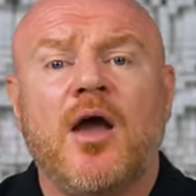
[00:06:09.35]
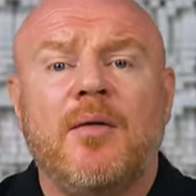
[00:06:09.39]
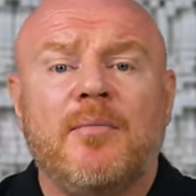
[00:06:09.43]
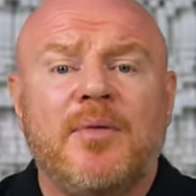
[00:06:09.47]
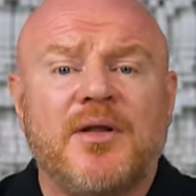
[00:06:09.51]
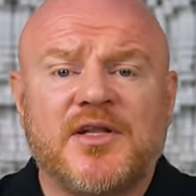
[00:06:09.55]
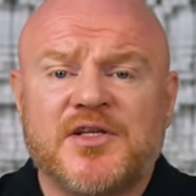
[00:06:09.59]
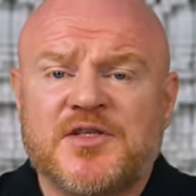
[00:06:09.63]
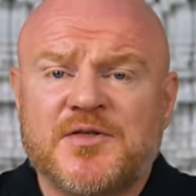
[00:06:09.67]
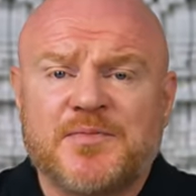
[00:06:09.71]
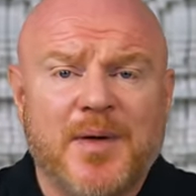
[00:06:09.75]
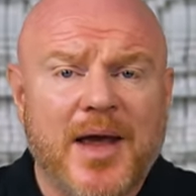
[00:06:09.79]

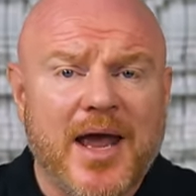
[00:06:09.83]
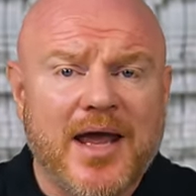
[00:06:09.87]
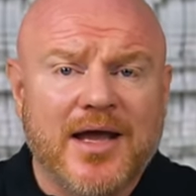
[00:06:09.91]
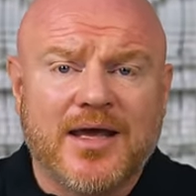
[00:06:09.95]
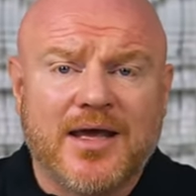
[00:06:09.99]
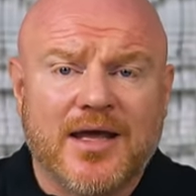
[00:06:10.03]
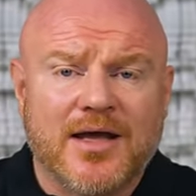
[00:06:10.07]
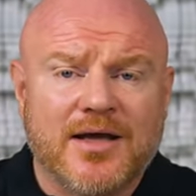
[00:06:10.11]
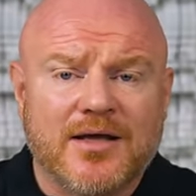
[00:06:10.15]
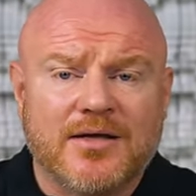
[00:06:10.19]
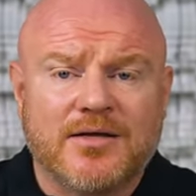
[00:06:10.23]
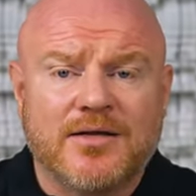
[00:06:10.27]
but the
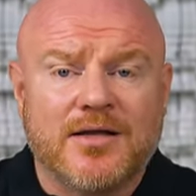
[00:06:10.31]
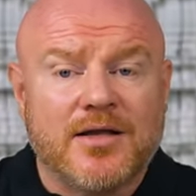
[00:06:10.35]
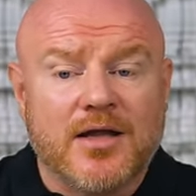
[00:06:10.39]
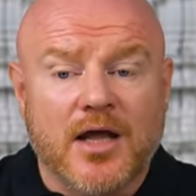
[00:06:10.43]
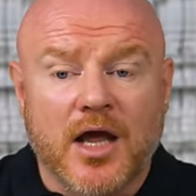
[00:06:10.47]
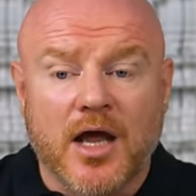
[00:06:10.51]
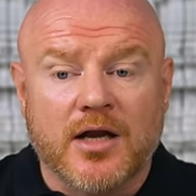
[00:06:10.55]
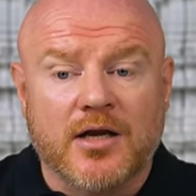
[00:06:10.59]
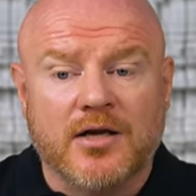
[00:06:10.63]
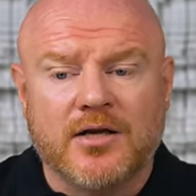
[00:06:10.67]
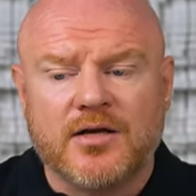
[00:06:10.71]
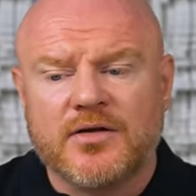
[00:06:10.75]
spec
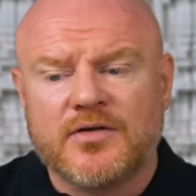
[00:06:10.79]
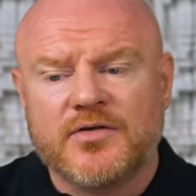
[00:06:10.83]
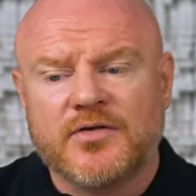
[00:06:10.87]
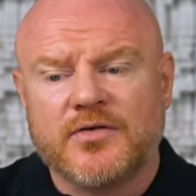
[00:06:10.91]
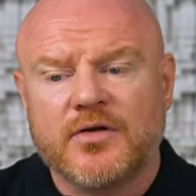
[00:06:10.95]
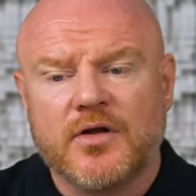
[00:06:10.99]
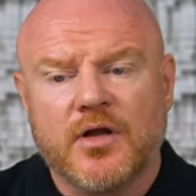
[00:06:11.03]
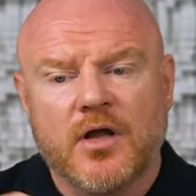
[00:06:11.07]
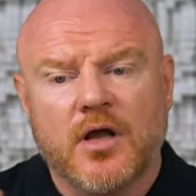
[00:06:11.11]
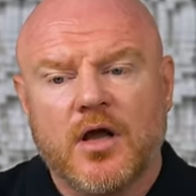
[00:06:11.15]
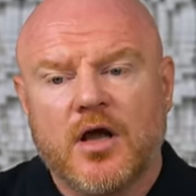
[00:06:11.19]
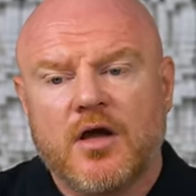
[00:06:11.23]

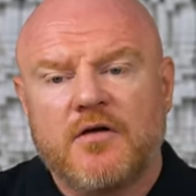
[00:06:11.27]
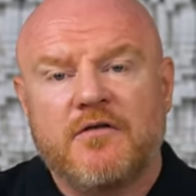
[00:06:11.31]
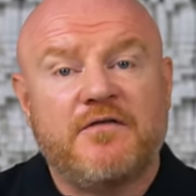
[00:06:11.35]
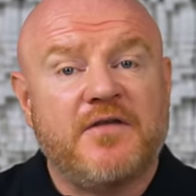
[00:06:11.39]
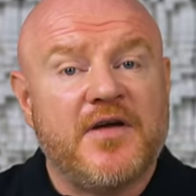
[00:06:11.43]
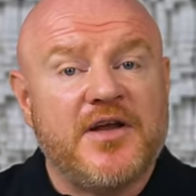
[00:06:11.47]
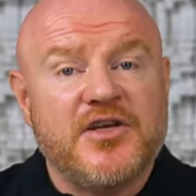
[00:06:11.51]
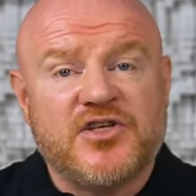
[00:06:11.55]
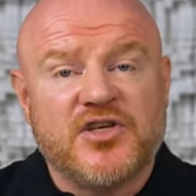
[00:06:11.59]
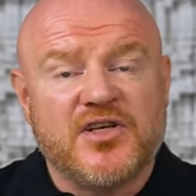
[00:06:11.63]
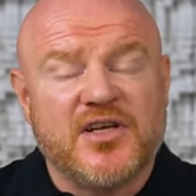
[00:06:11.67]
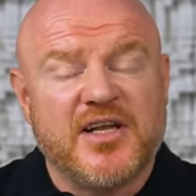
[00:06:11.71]
and
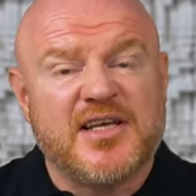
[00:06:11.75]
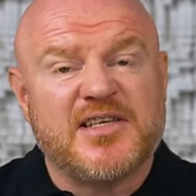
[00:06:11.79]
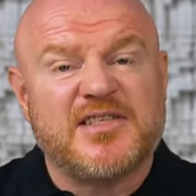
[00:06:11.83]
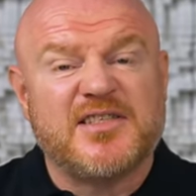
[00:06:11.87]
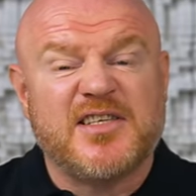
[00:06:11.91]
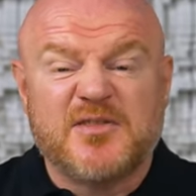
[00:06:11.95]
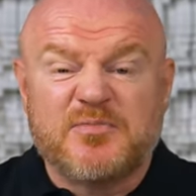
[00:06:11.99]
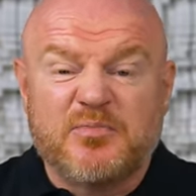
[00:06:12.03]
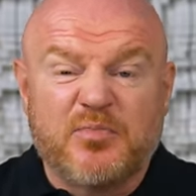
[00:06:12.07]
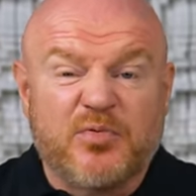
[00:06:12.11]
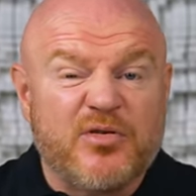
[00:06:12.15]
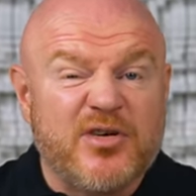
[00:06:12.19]
feature
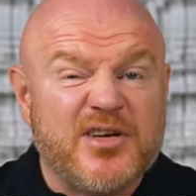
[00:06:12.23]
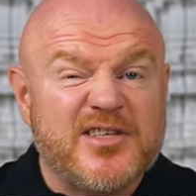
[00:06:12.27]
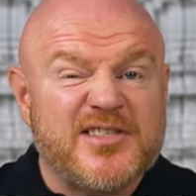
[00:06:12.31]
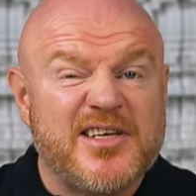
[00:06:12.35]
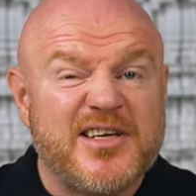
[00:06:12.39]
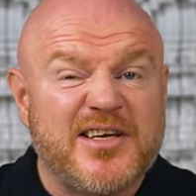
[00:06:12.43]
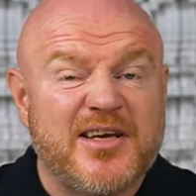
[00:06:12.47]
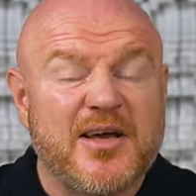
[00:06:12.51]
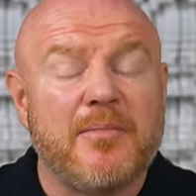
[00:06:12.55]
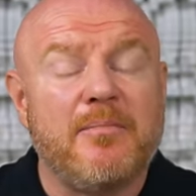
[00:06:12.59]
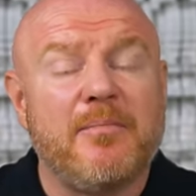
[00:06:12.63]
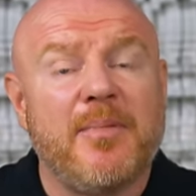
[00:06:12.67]
list is
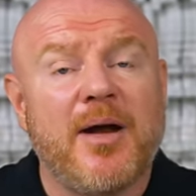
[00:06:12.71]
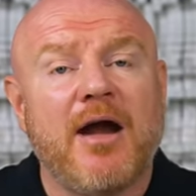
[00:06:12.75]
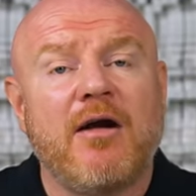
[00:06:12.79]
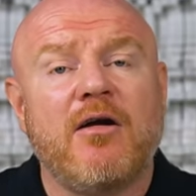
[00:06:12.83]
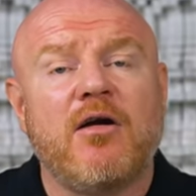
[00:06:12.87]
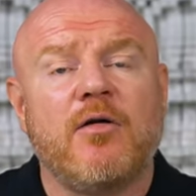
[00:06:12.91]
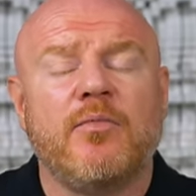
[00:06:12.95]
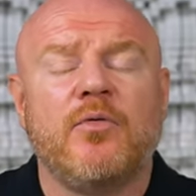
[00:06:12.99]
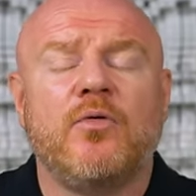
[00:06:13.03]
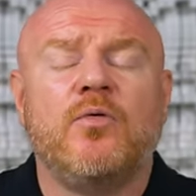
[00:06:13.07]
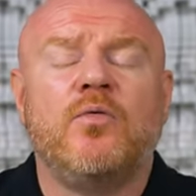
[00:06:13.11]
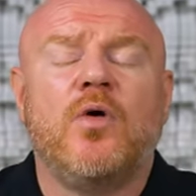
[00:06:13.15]
pretty
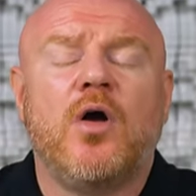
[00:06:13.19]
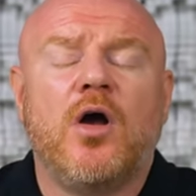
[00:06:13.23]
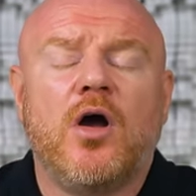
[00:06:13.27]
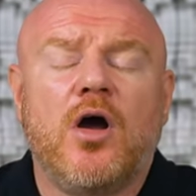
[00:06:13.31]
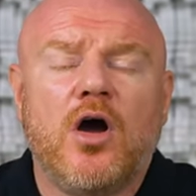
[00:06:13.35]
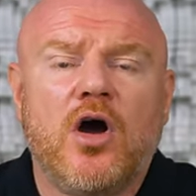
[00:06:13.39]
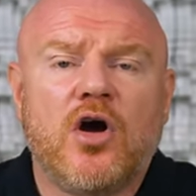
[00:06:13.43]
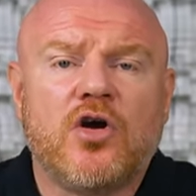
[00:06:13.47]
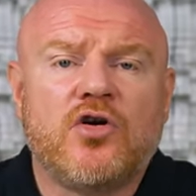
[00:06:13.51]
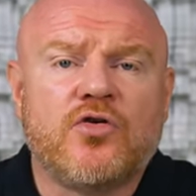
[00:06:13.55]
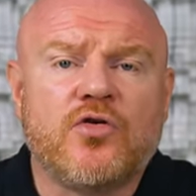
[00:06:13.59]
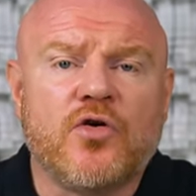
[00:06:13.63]
comparable
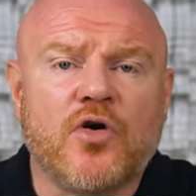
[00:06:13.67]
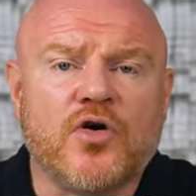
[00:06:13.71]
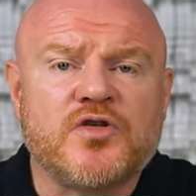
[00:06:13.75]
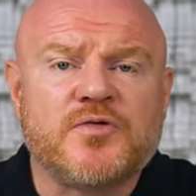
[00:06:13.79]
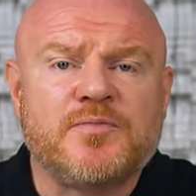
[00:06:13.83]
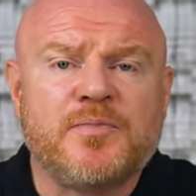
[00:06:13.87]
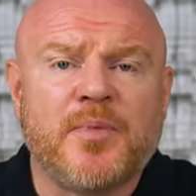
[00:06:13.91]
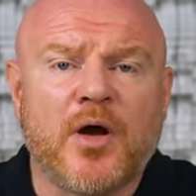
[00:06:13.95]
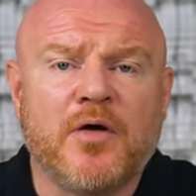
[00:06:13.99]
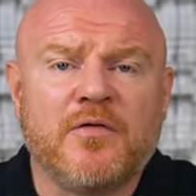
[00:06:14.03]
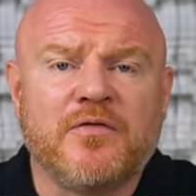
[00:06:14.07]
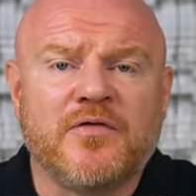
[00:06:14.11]

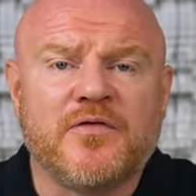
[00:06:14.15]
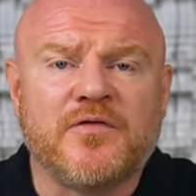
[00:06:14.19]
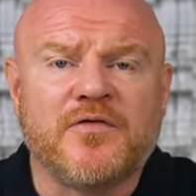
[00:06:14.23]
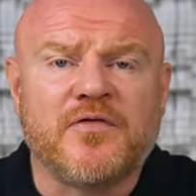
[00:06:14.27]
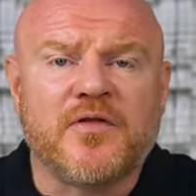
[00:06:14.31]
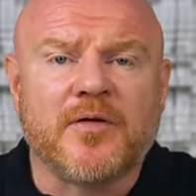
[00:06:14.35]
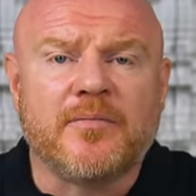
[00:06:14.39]
across both of